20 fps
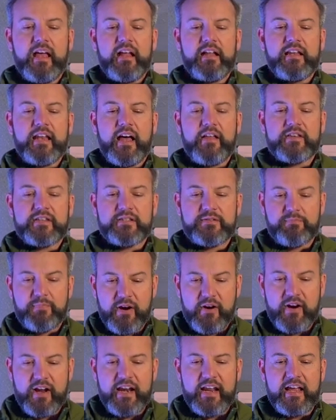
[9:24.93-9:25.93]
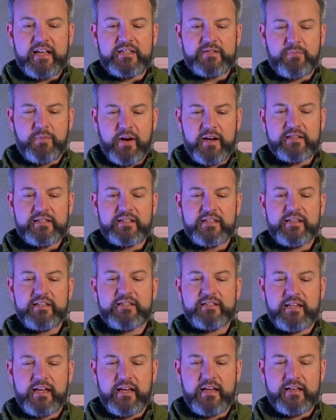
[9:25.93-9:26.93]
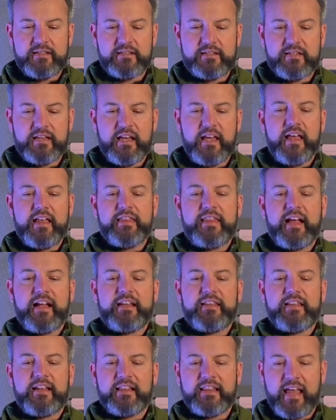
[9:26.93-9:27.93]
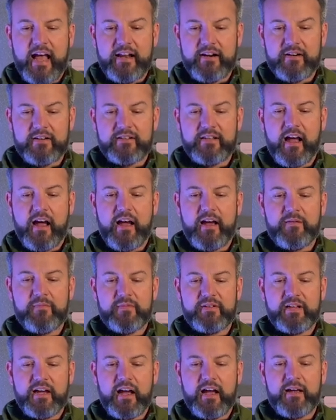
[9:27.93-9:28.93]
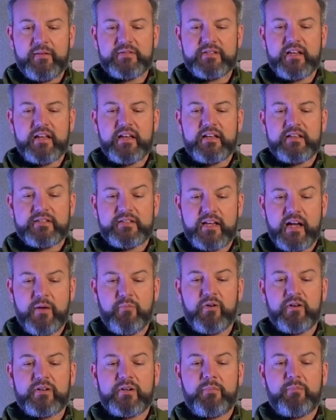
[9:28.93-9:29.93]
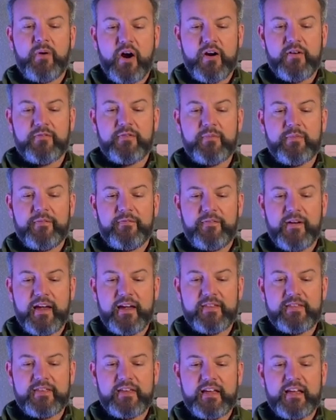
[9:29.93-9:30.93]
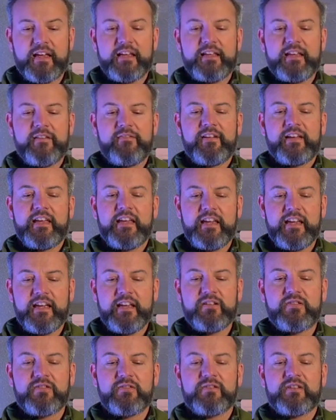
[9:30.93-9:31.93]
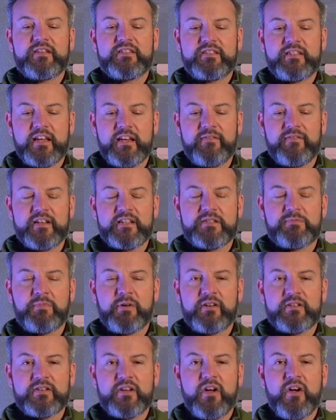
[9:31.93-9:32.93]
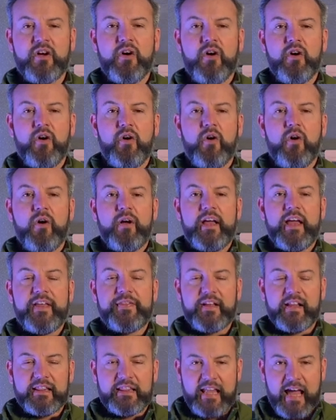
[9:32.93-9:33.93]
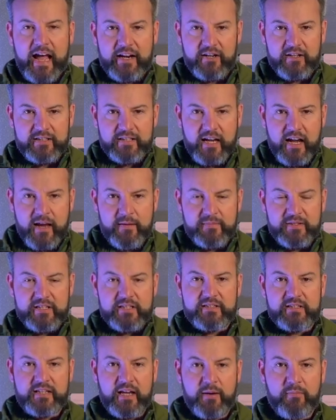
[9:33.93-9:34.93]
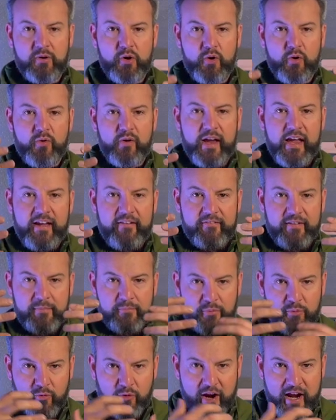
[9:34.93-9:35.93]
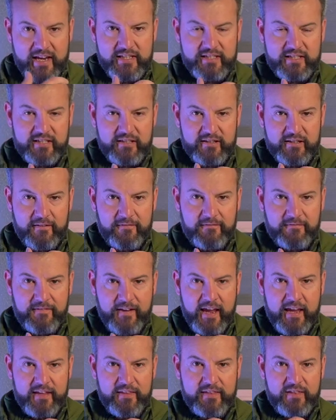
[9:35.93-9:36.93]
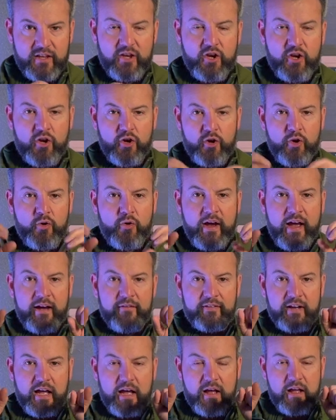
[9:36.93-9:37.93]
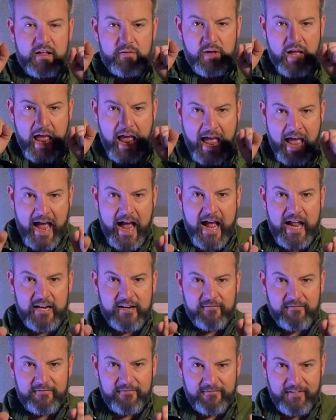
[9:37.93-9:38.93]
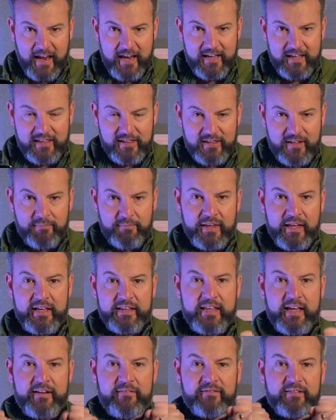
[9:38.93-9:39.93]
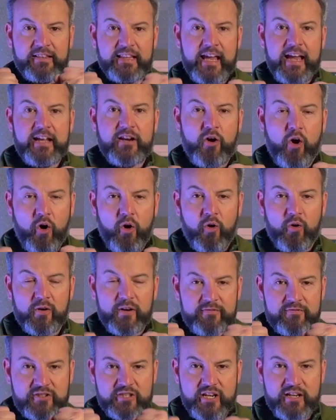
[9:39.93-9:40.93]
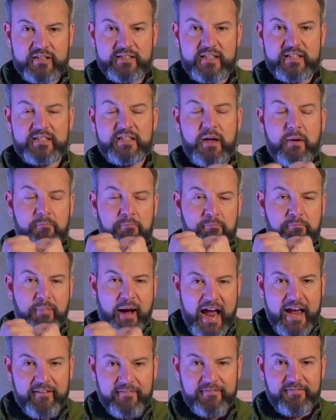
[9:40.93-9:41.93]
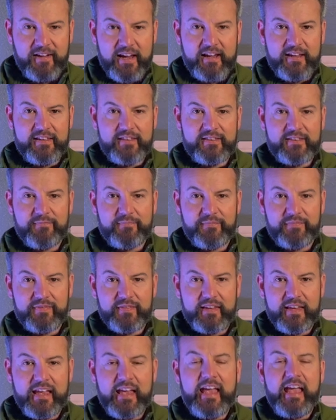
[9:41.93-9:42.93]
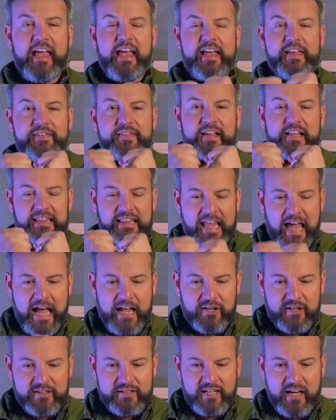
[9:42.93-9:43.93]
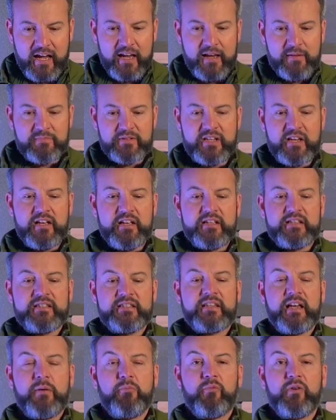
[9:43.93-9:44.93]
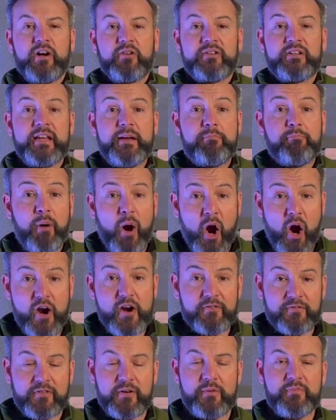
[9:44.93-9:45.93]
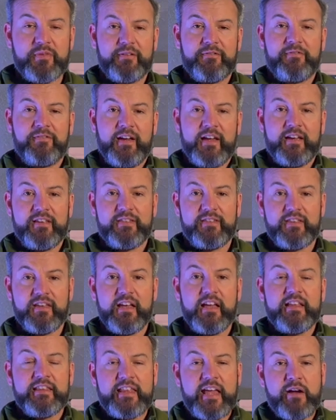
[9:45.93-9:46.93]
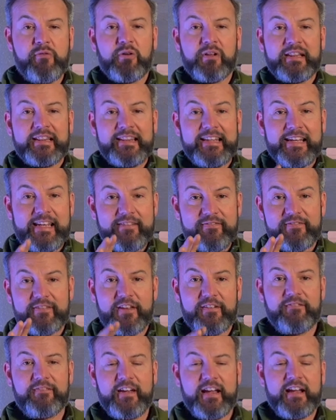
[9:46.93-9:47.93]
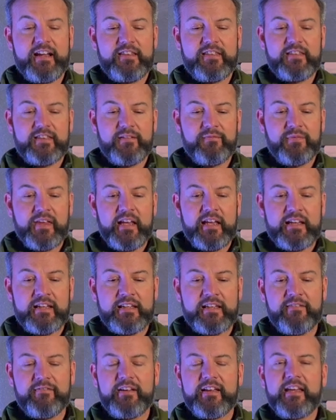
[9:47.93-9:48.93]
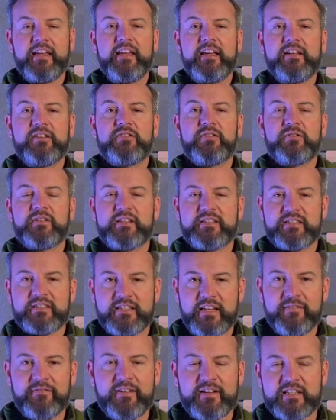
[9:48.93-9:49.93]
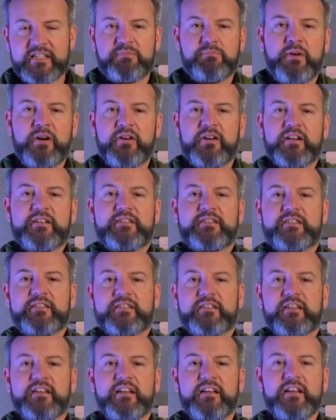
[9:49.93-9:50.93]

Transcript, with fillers: Now the Spirit expressly says that in the latter times some will depart from the faith, giving heed to deceiving spirits. In the latter times, some who have embraced the faith, who have had faith, they have laid hold of Jesus by faith. In the latter times, some will depart from the faith, they will leave the faith, giving heed to deceiving spirits.